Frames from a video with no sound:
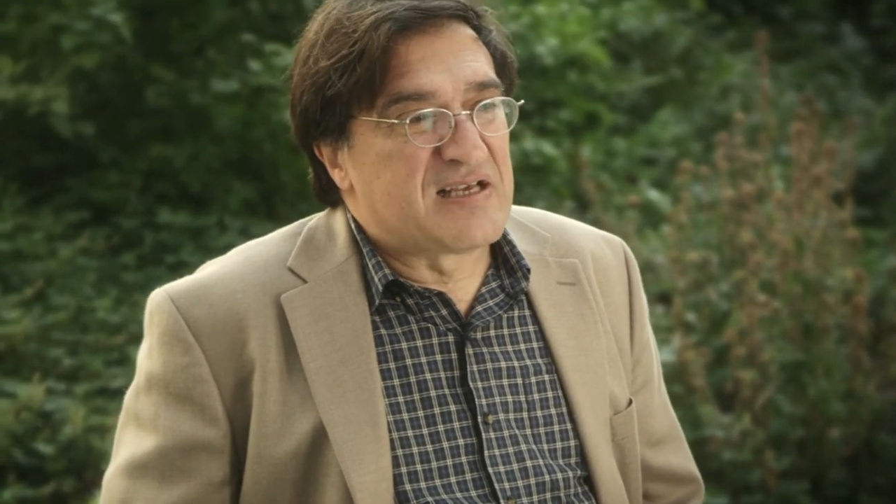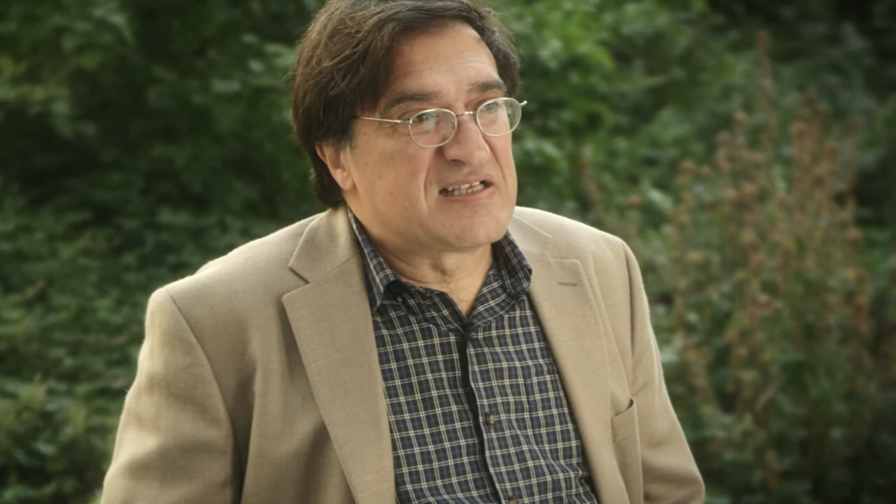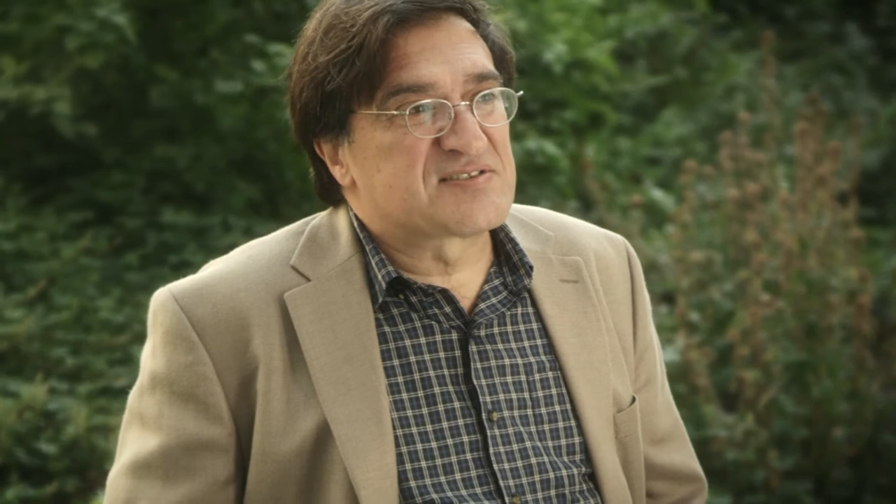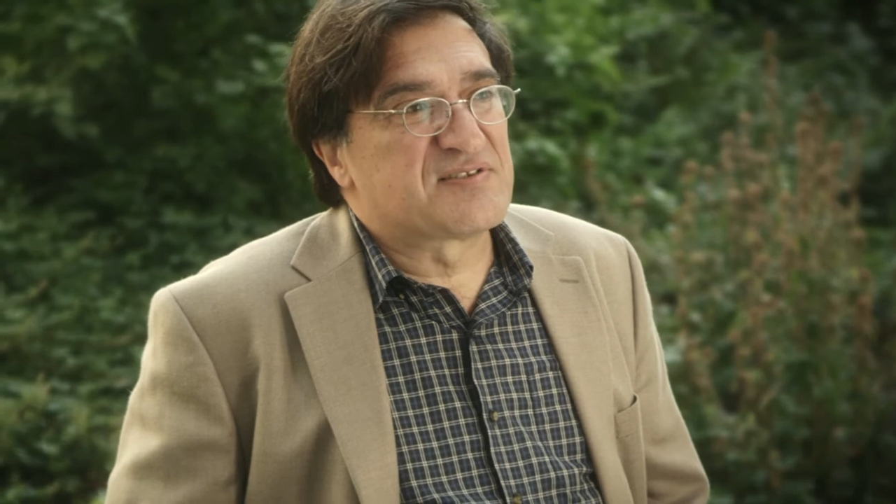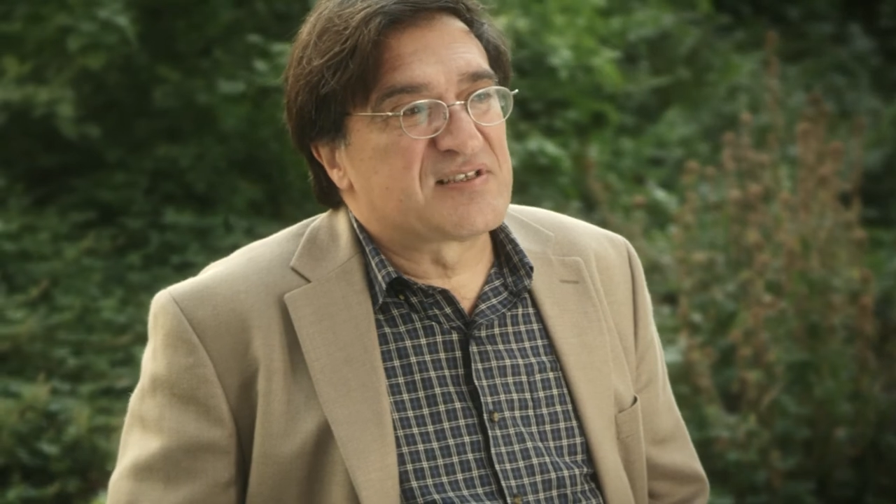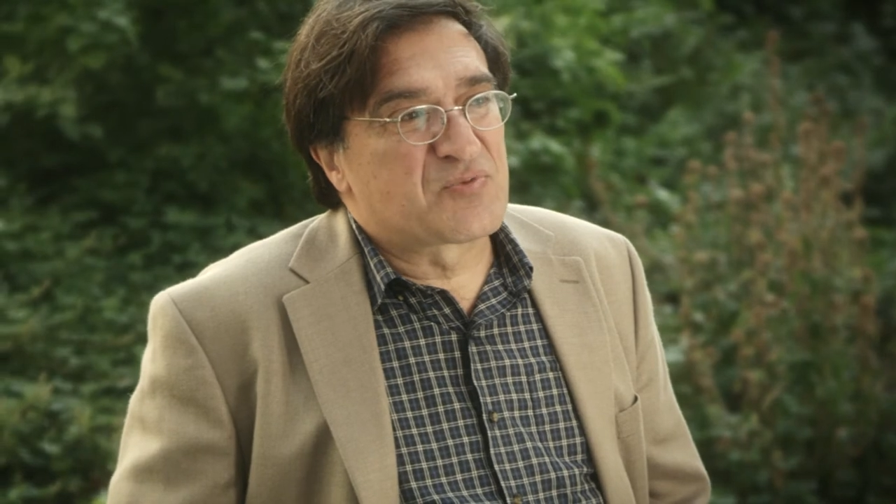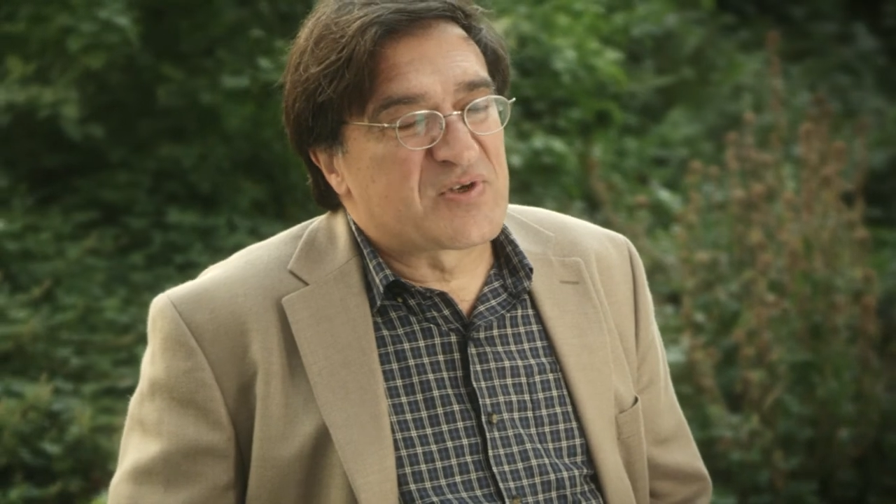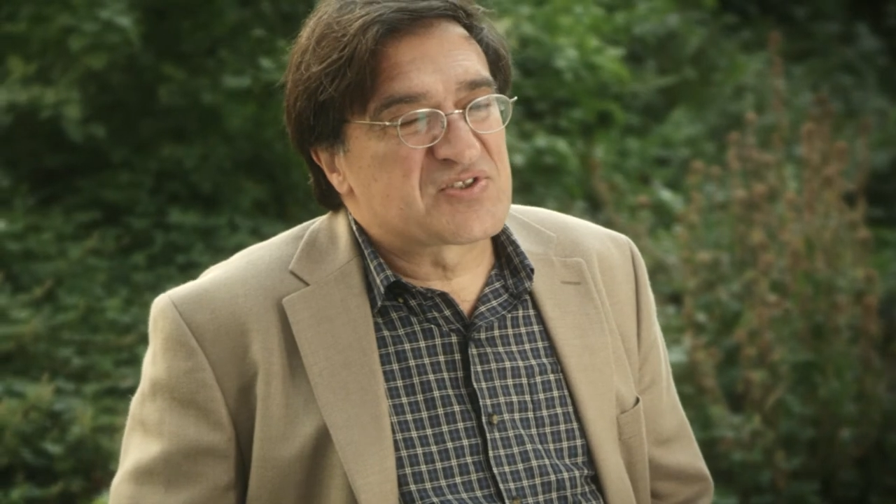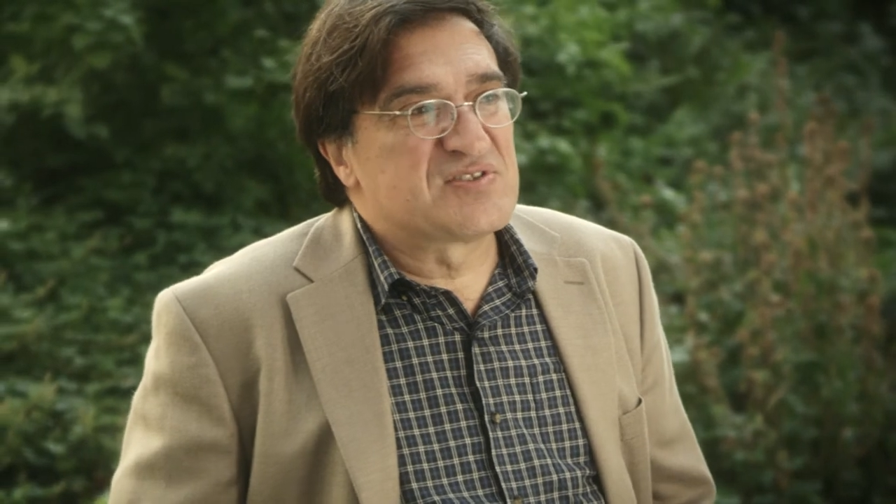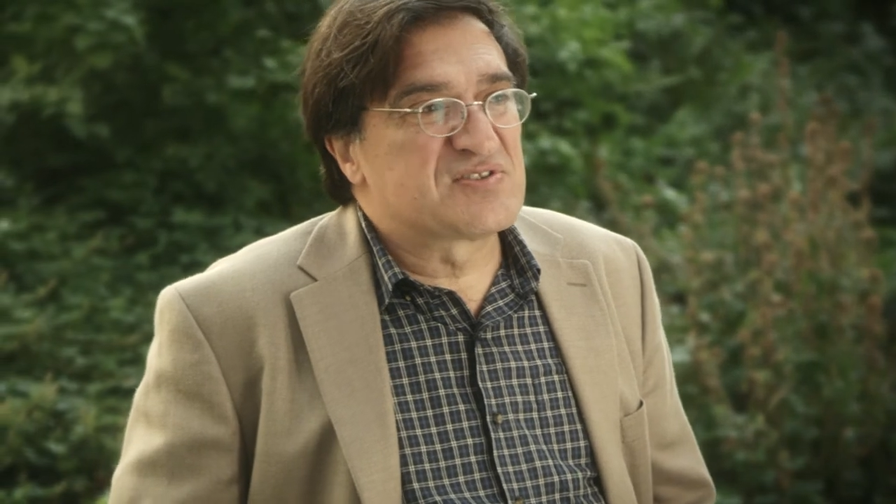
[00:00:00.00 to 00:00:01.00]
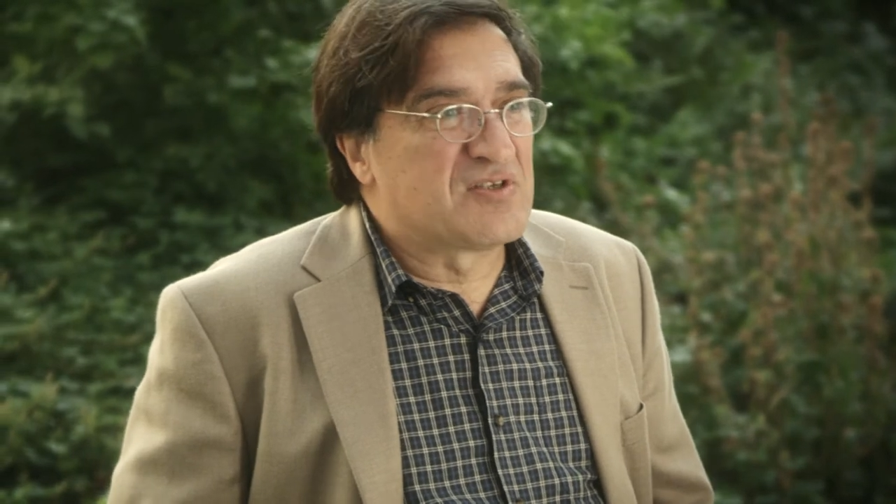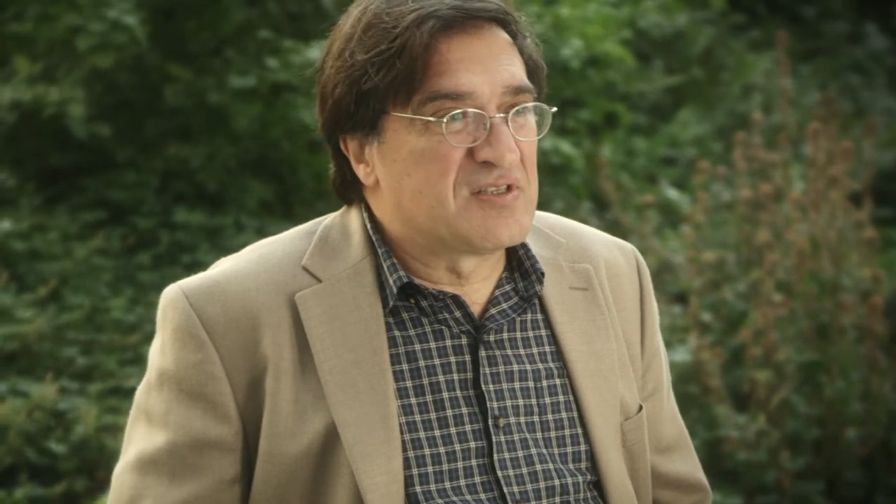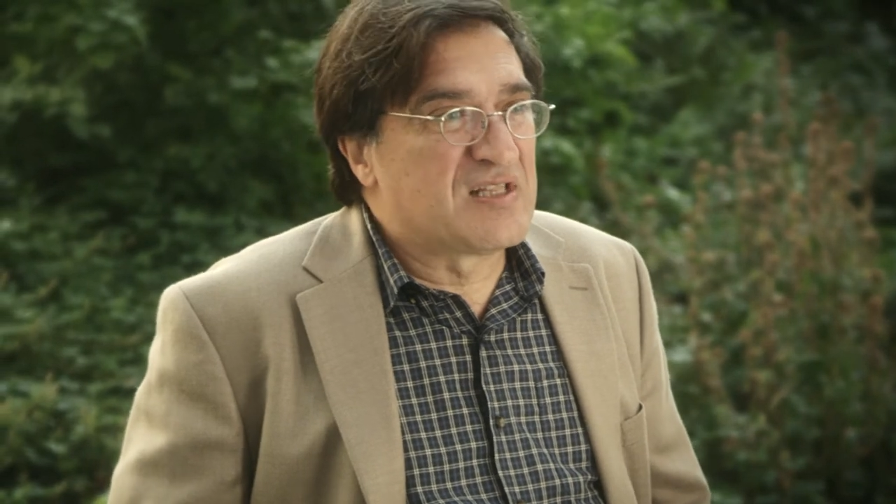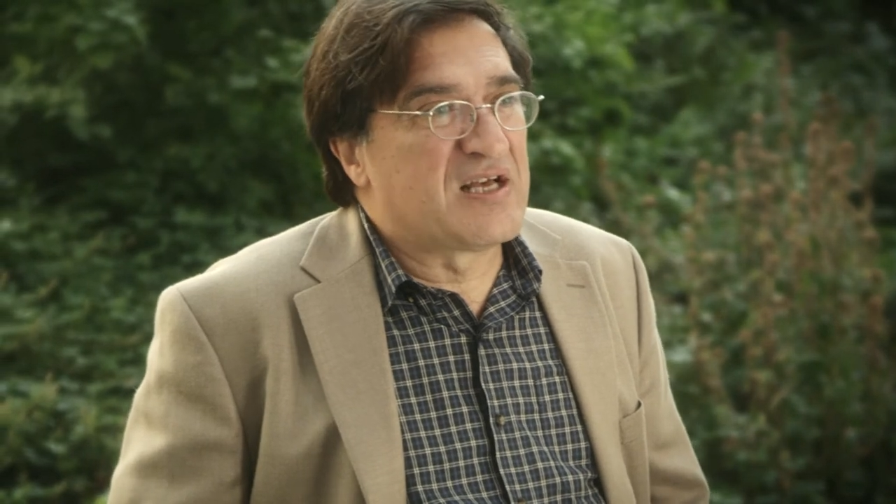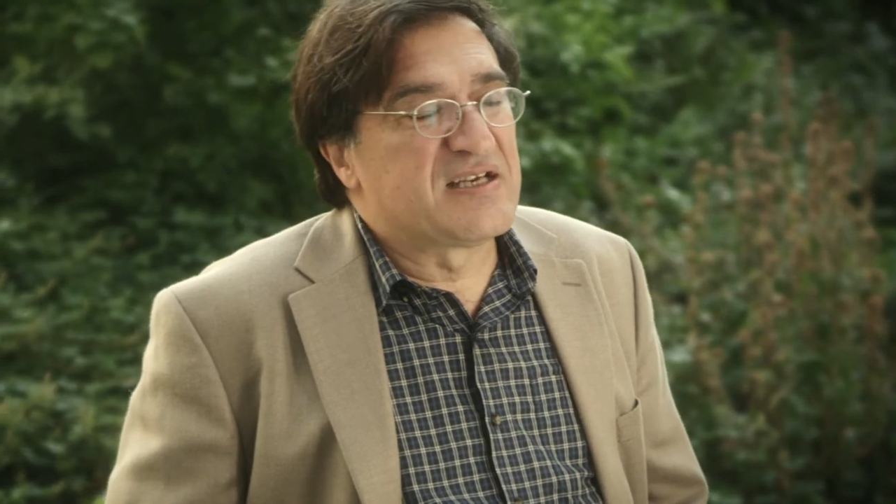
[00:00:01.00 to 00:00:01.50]
answering questions
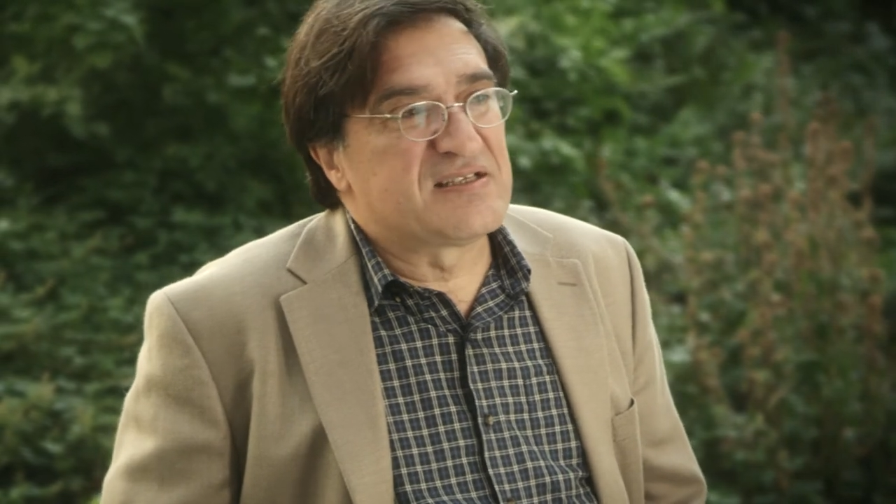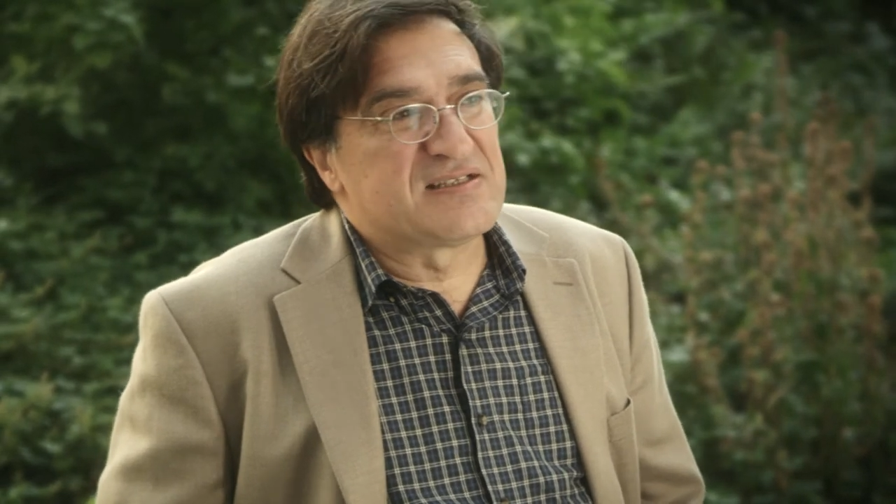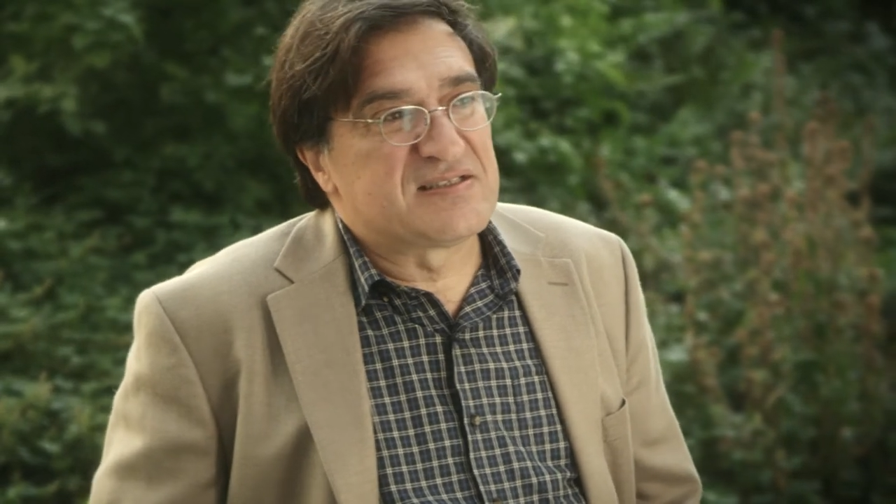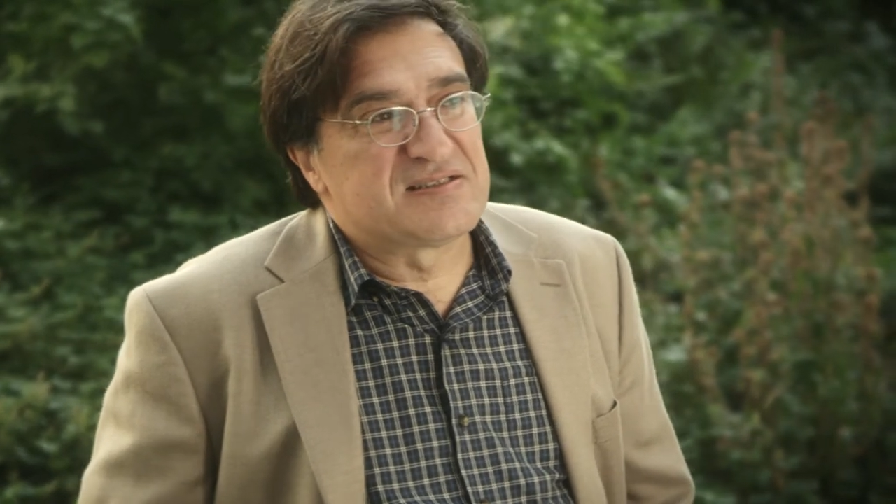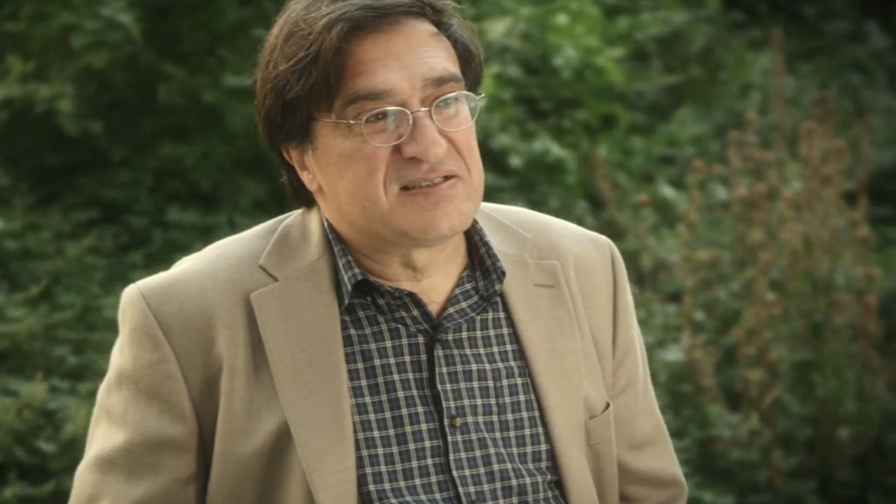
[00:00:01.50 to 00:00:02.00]
online